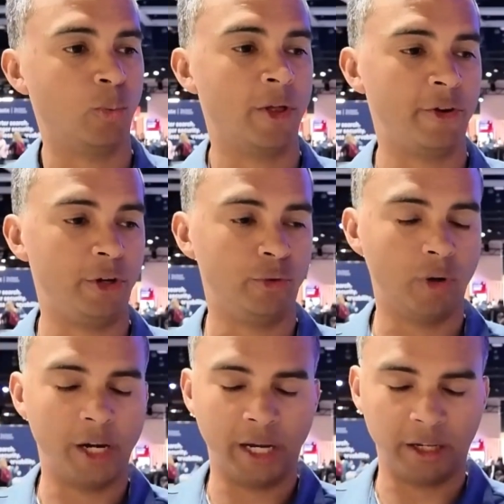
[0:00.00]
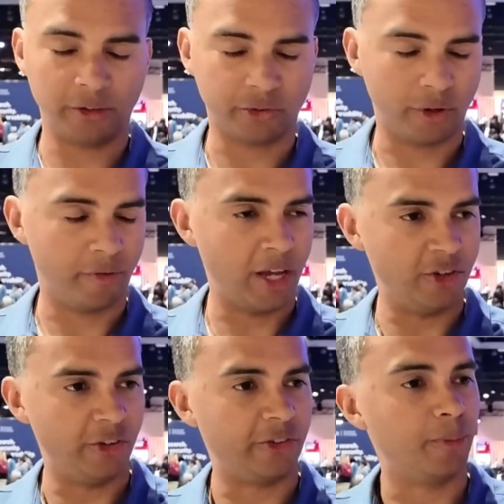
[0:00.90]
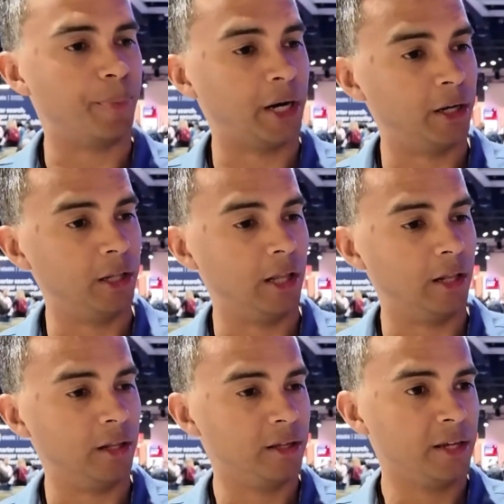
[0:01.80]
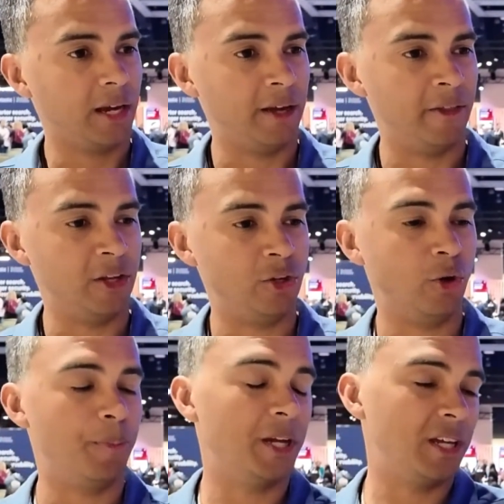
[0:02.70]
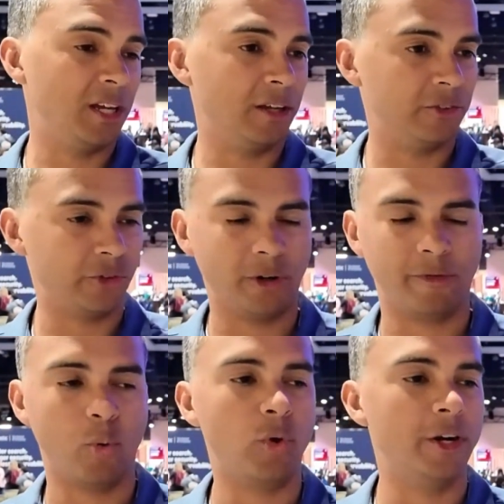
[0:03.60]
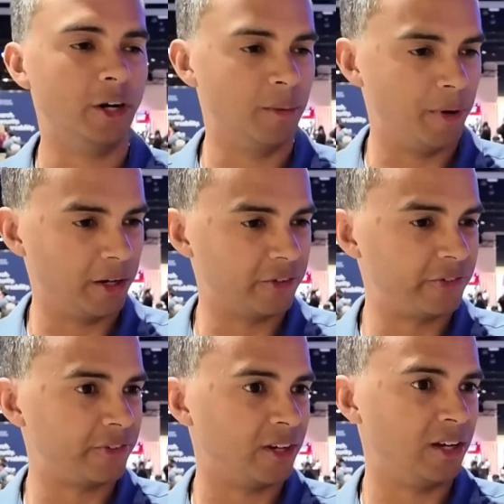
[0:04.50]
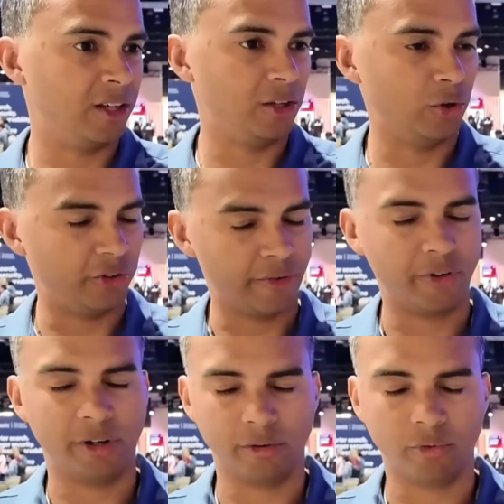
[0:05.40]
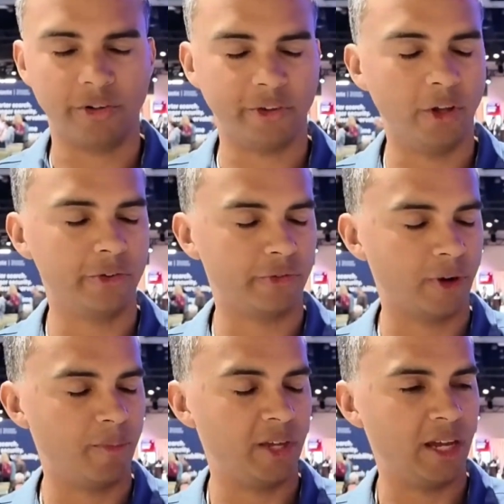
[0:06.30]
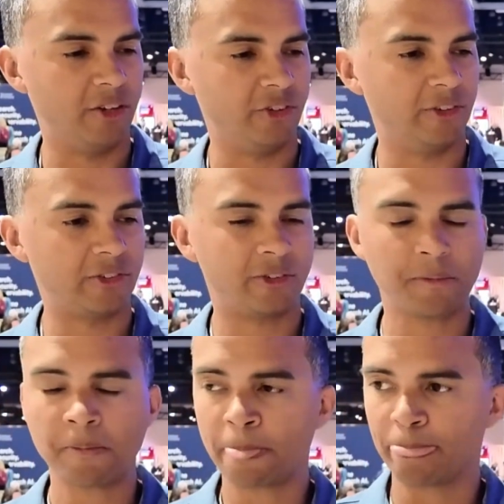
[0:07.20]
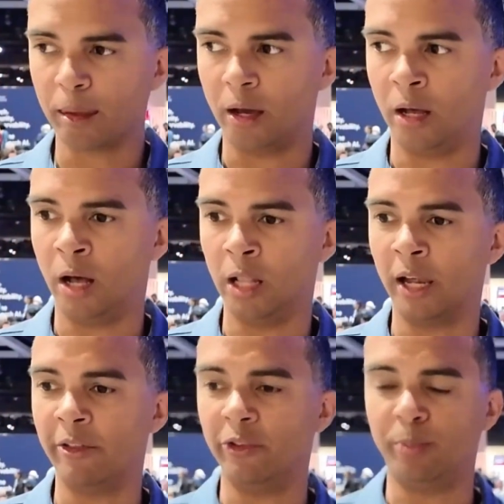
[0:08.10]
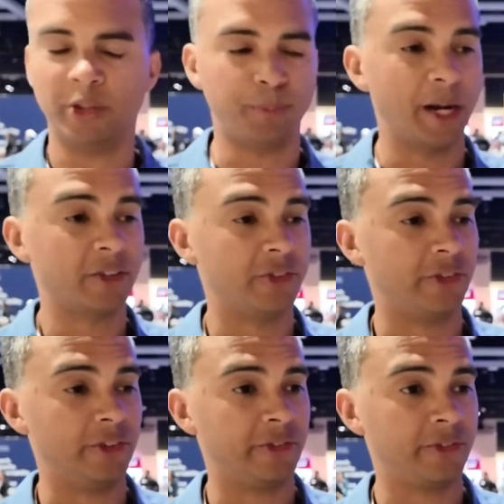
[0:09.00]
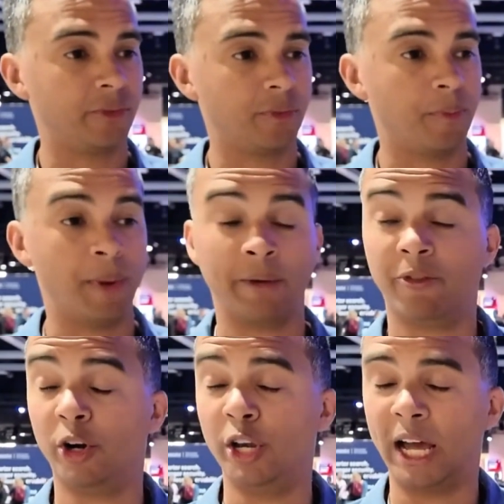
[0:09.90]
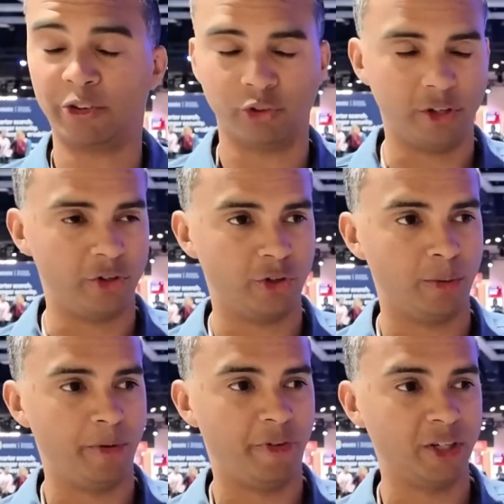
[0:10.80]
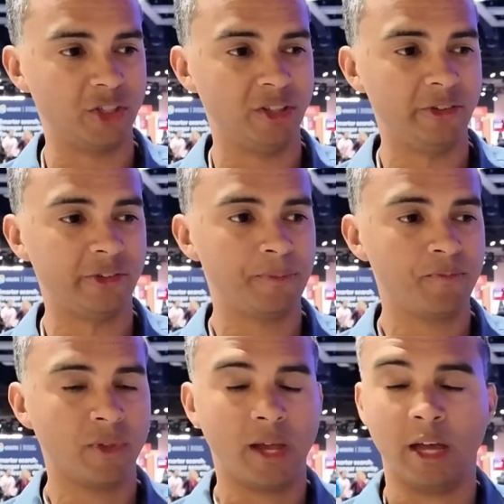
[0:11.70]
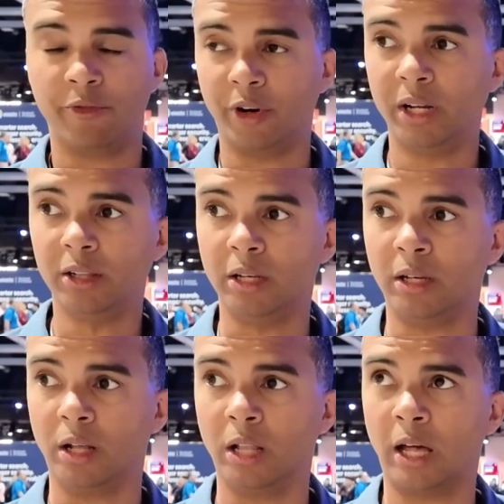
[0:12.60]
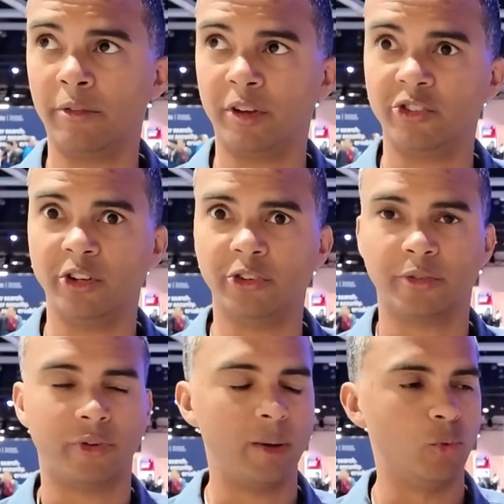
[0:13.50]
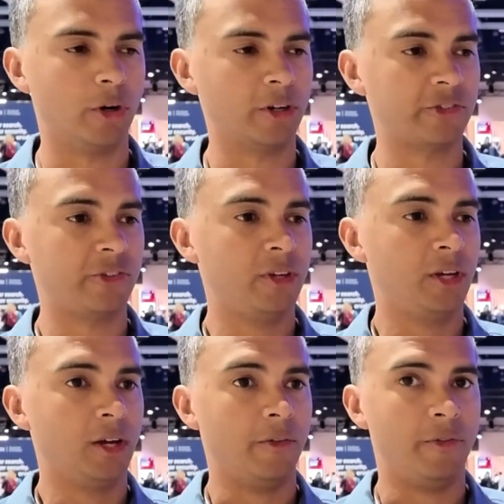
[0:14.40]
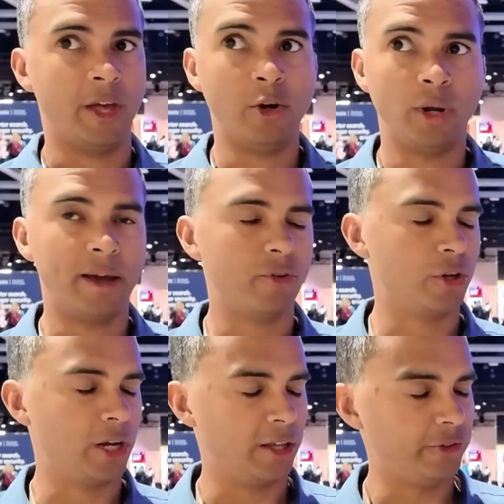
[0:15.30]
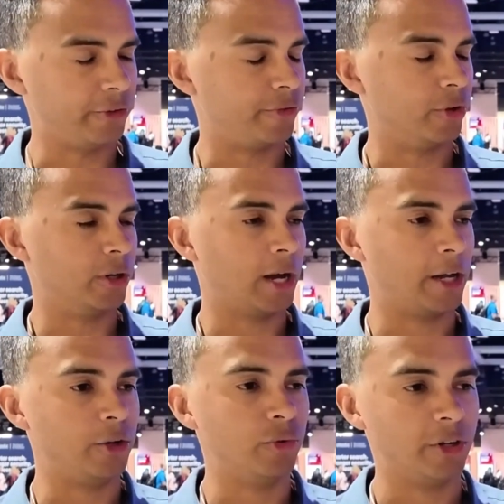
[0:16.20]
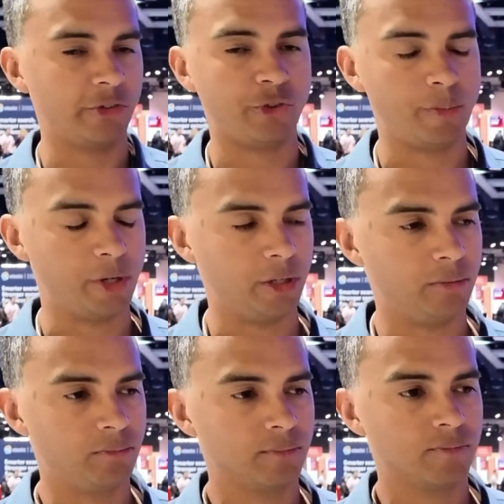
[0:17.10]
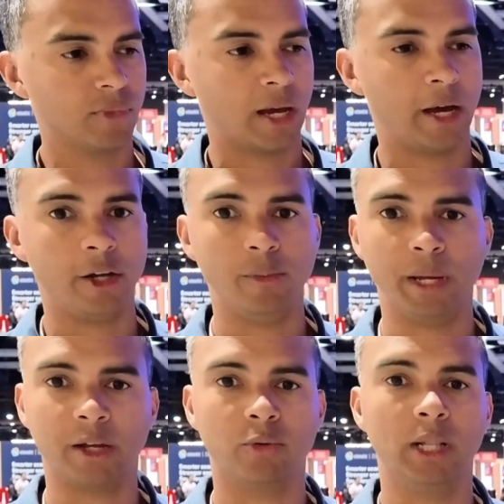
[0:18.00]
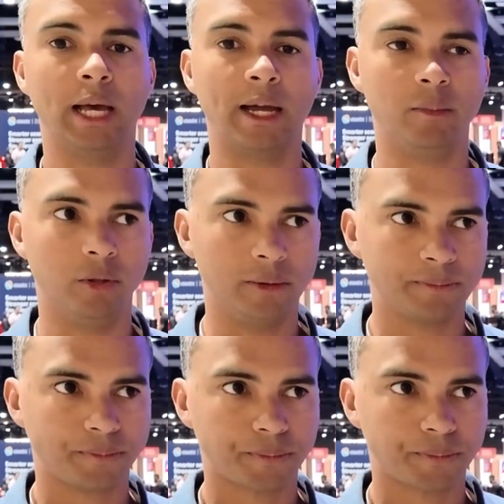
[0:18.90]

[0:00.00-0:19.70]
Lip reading: or whether you're running sort of agents in parallel, and then picking sort of a winner amongst different results from the agents. A lot of these best practices map very naturally to durable functions, and frankly, a lot of agentic frameworks, they don't have a good answer for how do you run distributed, how do you make it reliable.